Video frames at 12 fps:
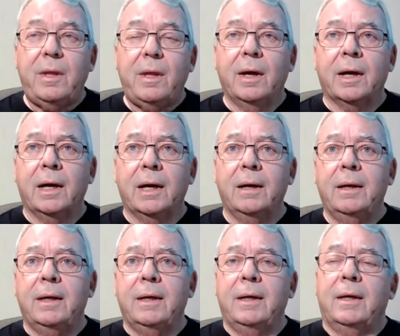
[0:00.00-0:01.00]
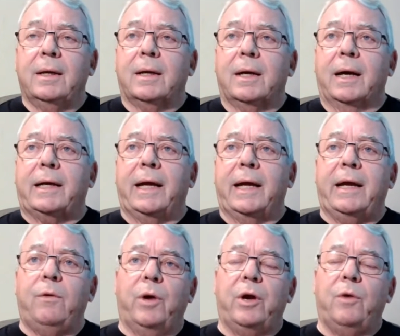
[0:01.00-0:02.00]
Uh,
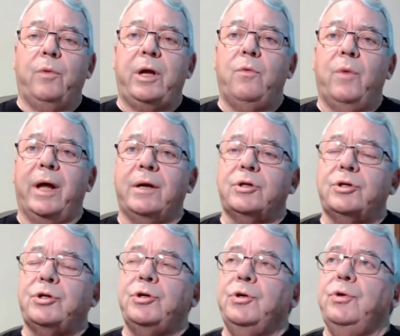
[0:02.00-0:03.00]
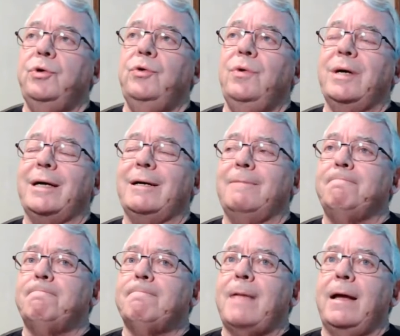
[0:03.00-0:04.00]
again, when we went to um,